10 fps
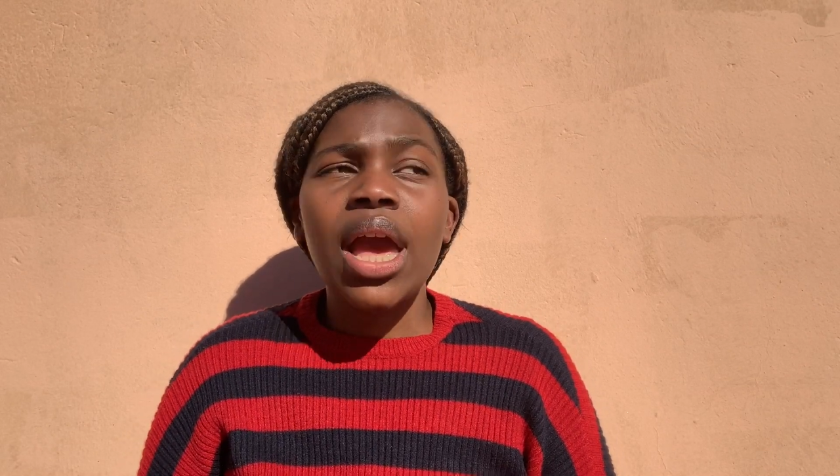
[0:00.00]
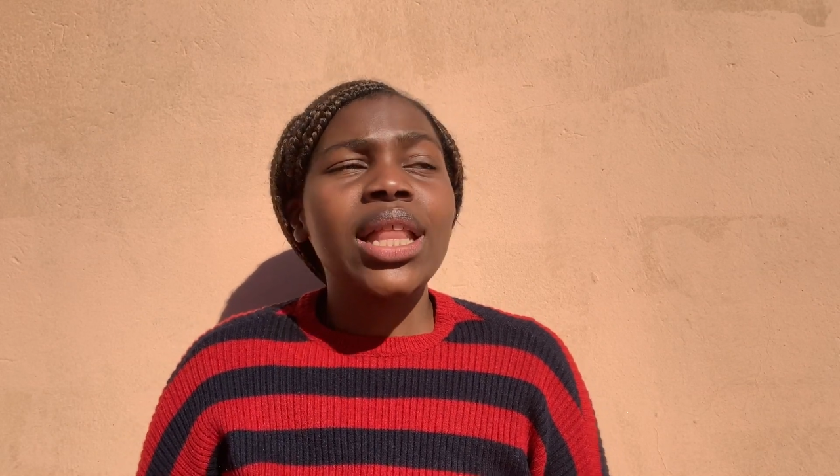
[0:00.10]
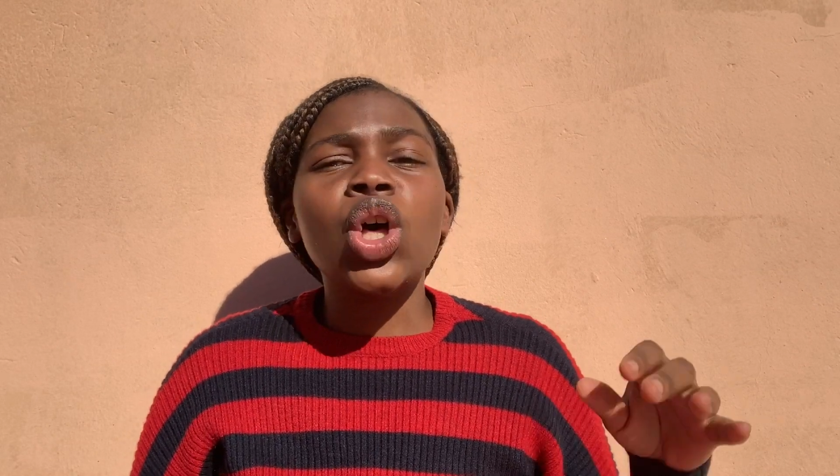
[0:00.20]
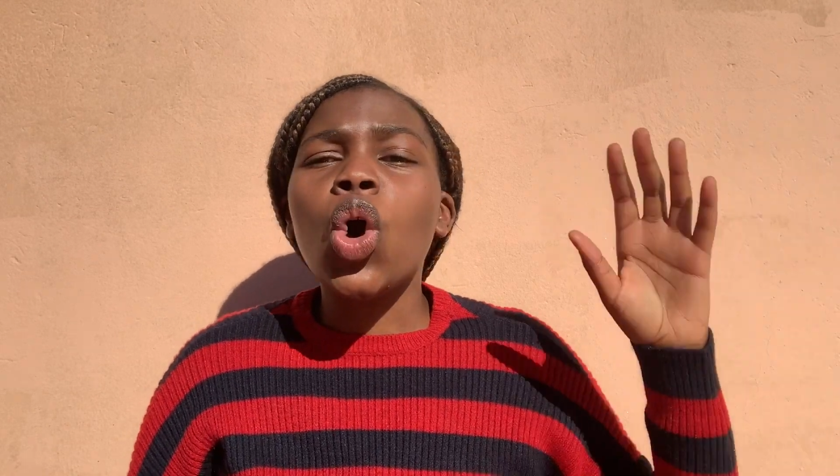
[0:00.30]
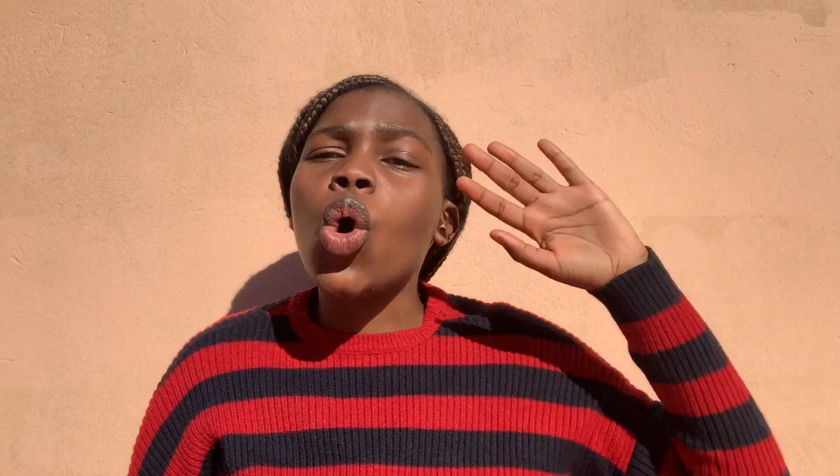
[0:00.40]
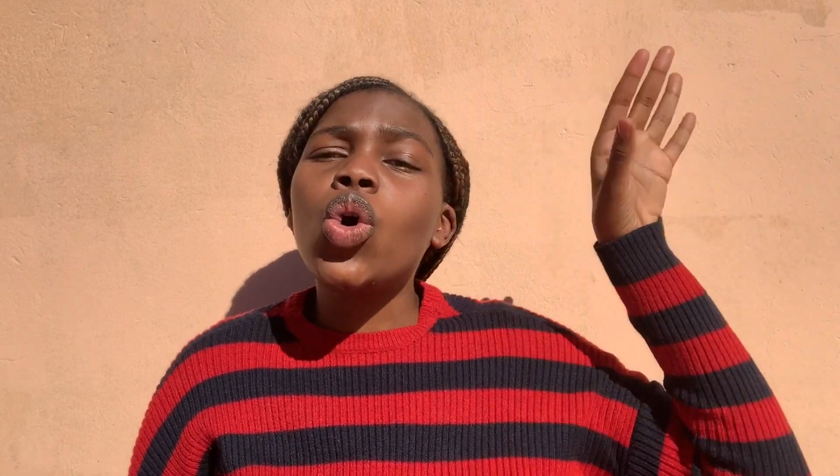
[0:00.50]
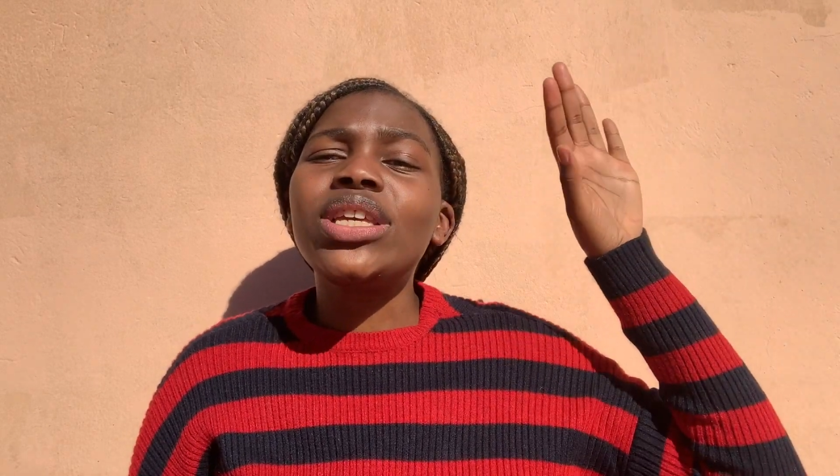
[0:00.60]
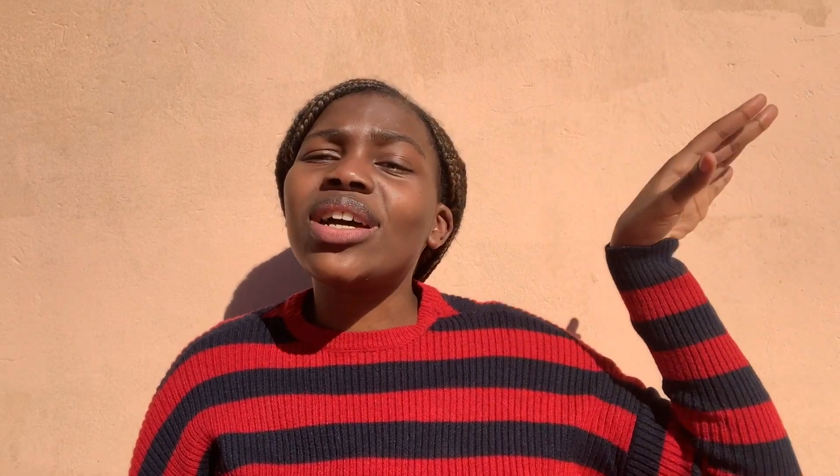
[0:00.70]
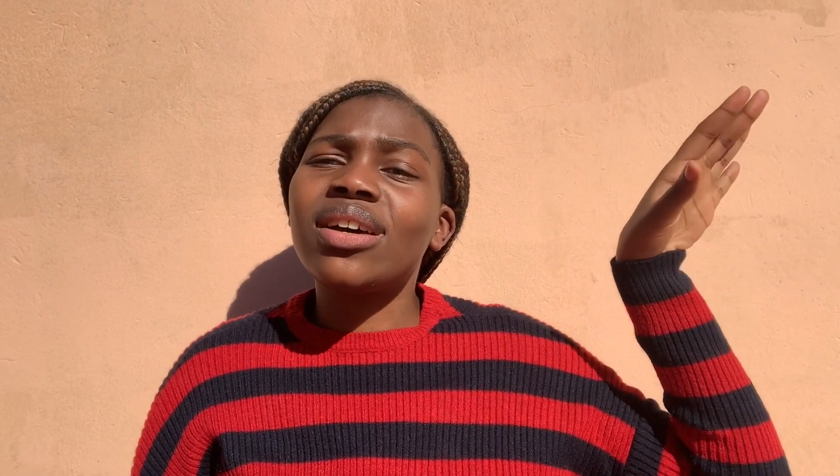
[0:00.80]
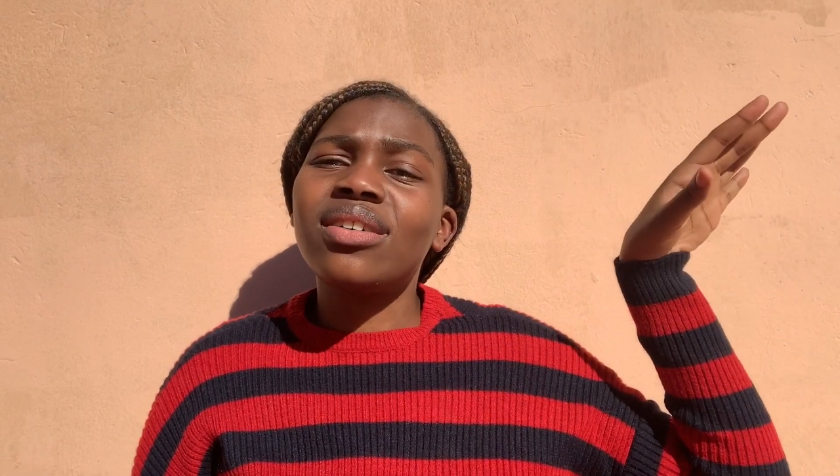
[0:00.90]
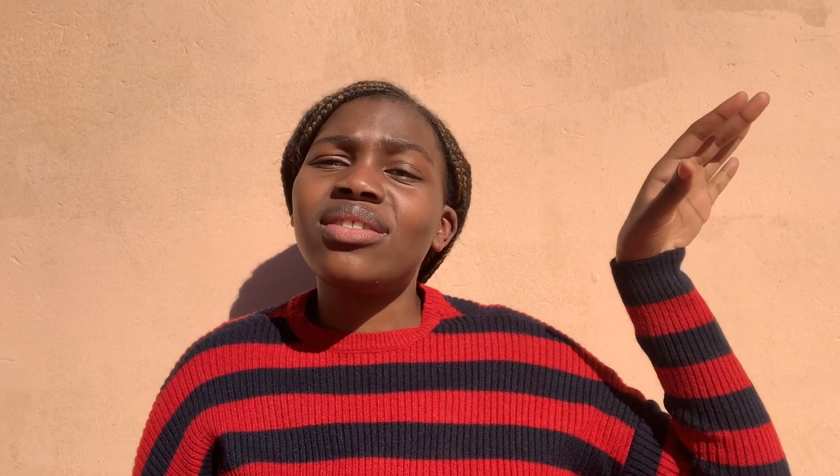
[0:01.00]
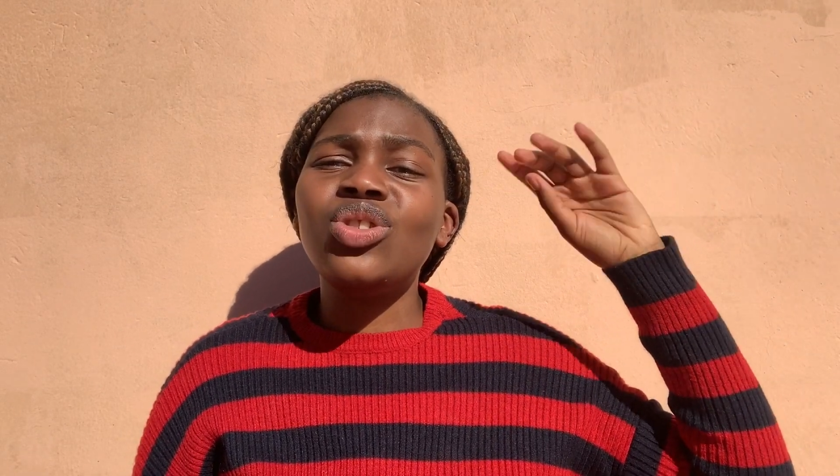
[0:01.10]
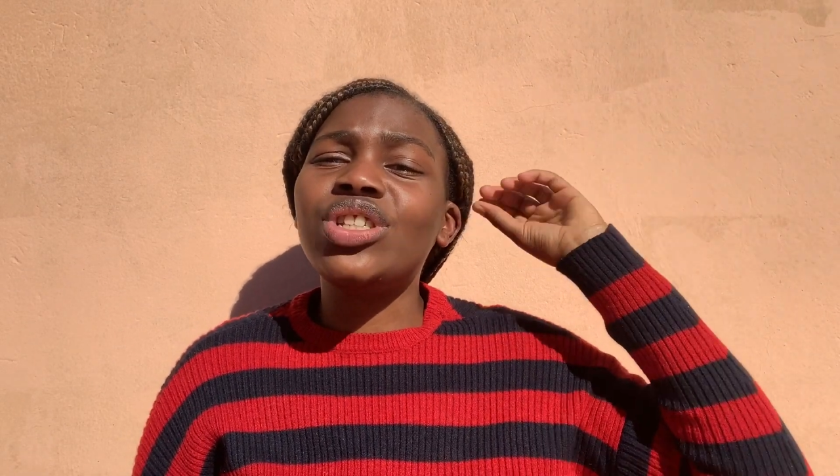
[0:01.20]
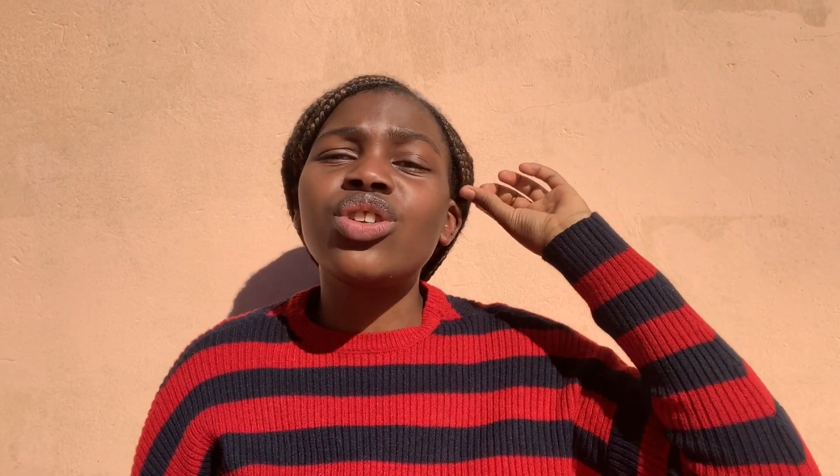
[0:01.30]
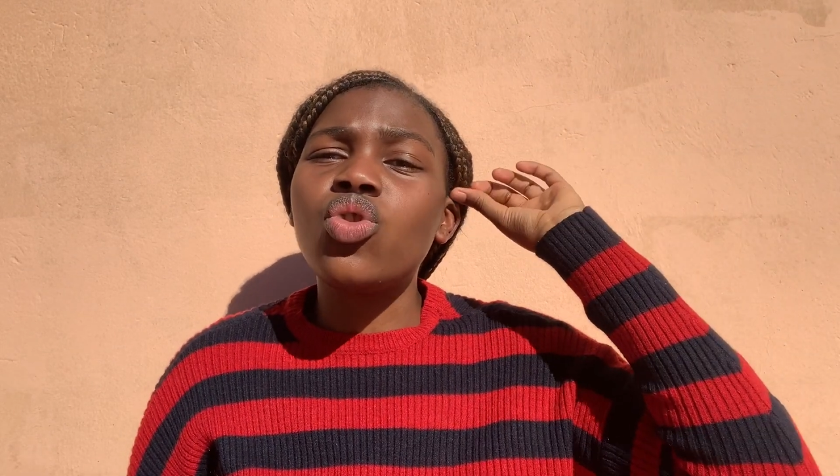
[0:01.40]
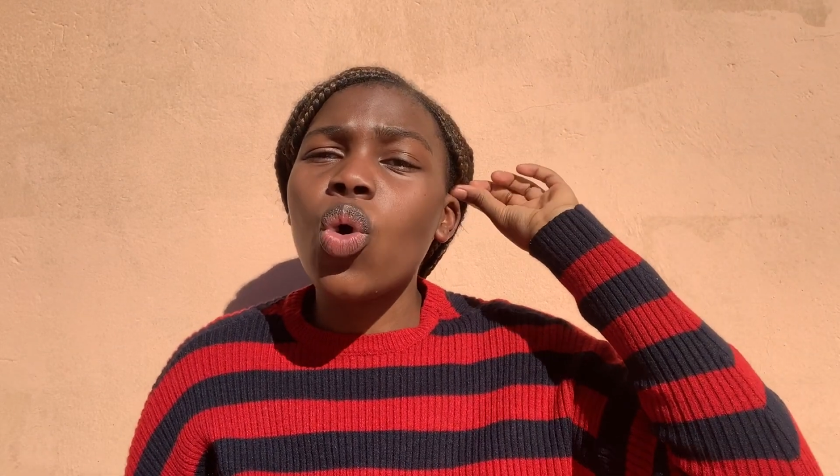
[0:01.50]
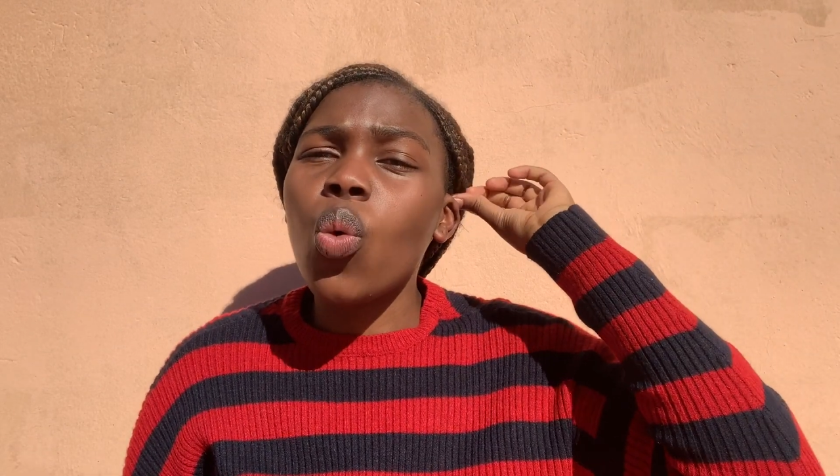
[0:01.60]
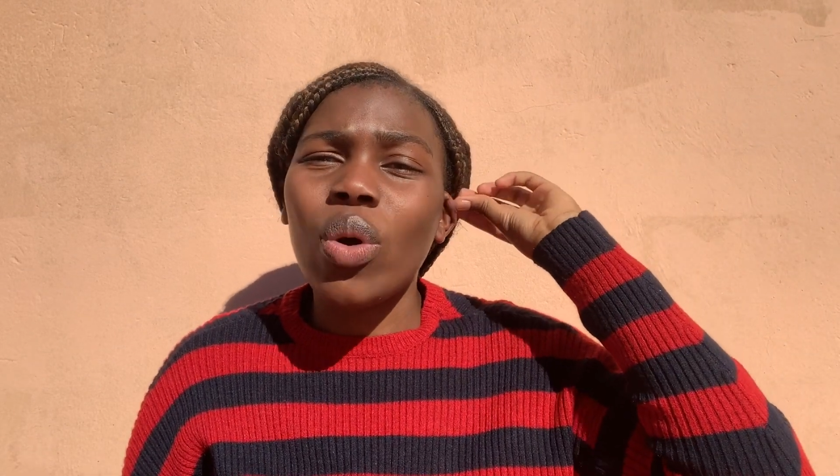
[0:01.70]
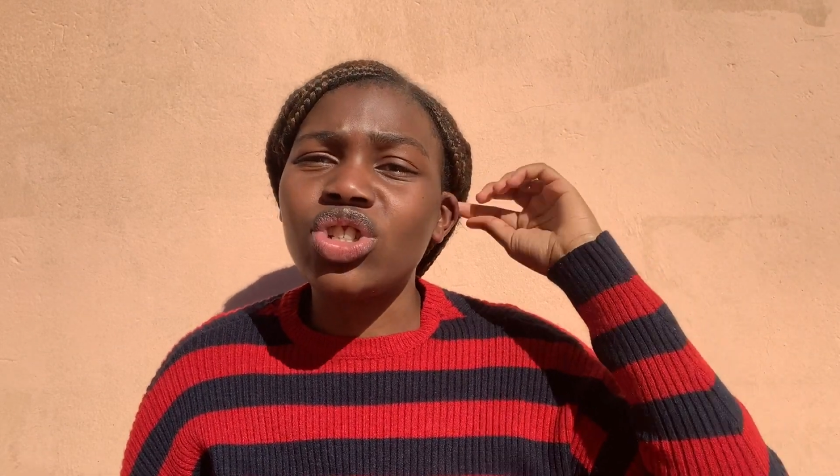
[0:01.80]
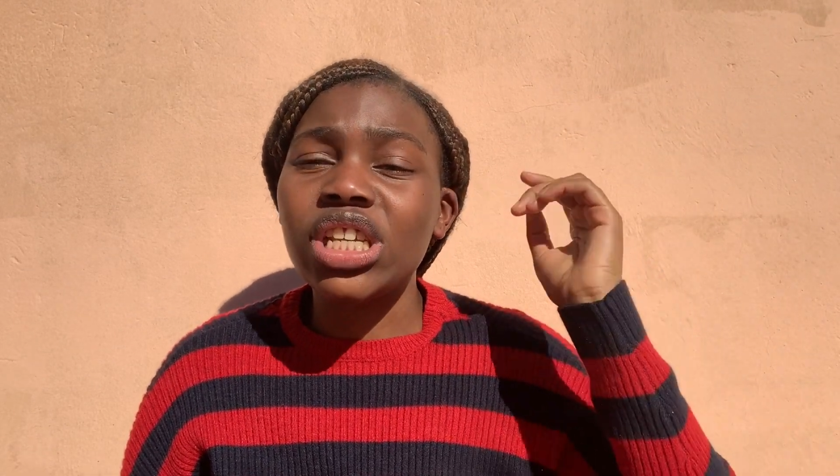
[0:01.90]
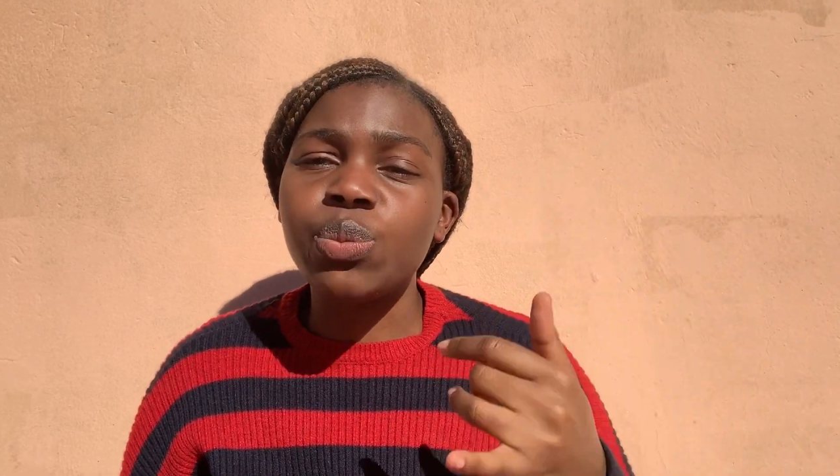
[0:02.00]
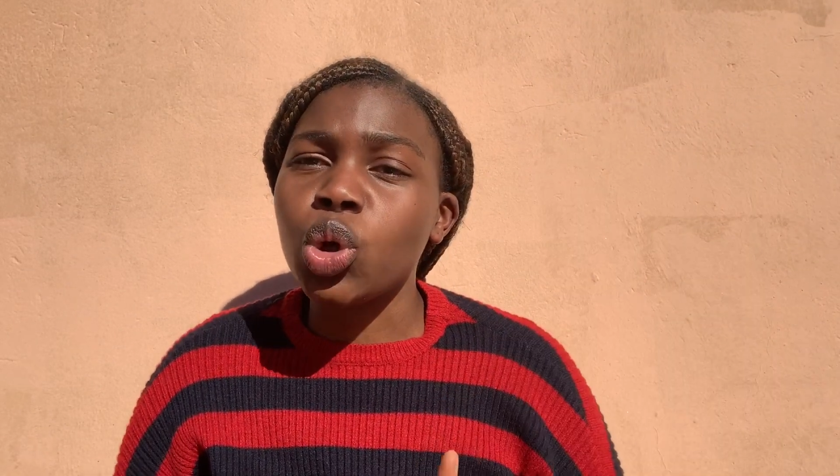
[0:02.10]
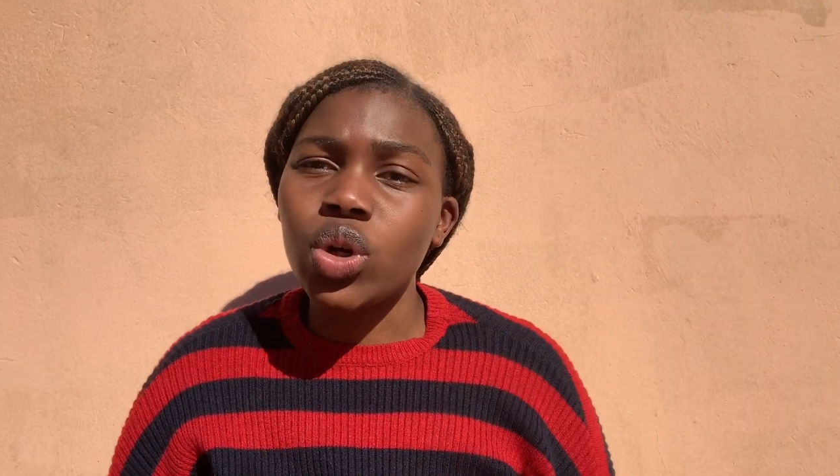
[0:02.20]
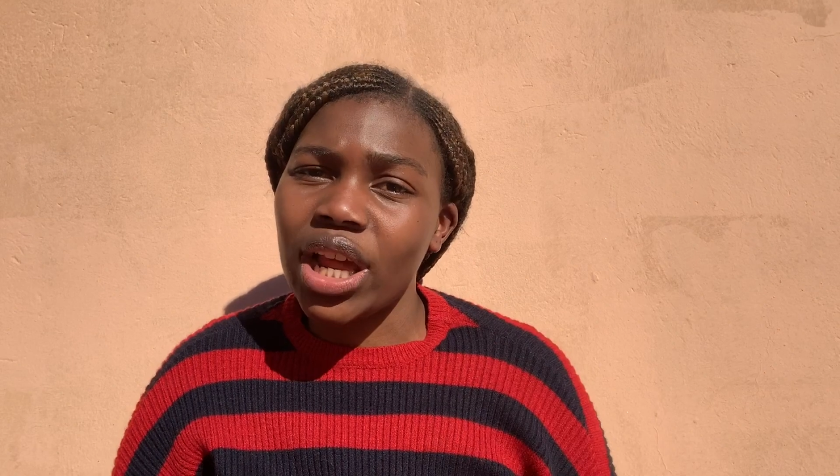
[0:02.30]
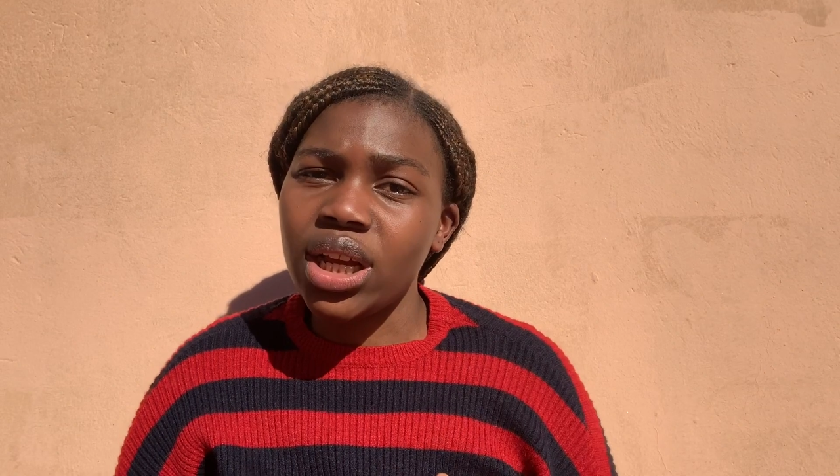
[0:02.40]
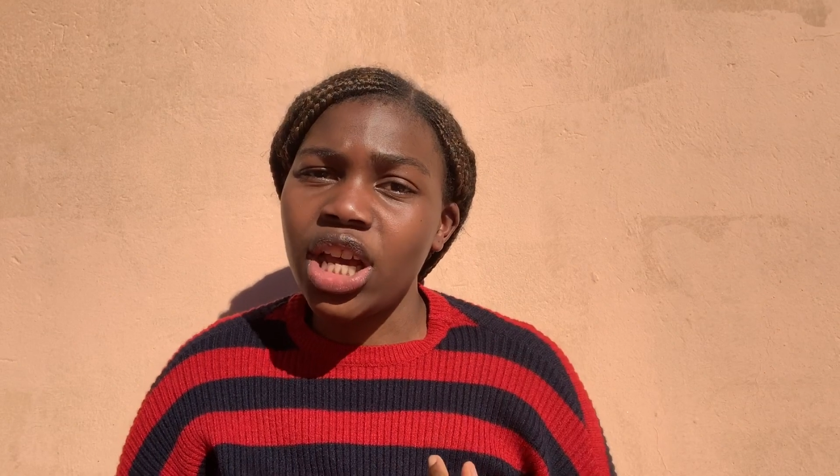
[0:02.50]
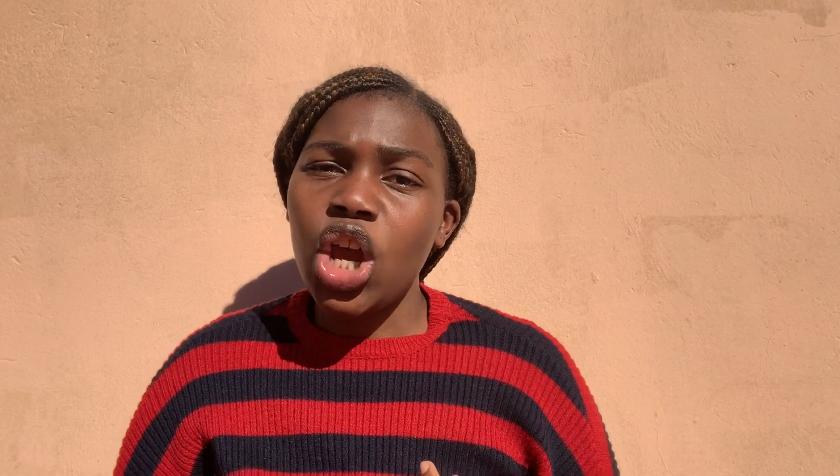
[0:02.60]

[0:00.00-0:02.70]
The whole year, you didn't know what your textbook looked like.